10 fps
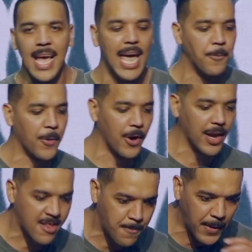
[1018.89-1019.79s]
and we're
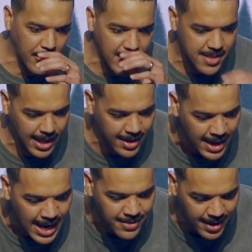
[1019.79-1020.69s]
experiencing
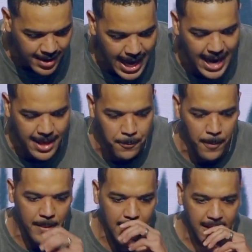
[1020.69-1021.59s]
the lie that we're
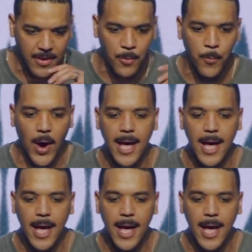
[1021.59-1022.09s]
believing.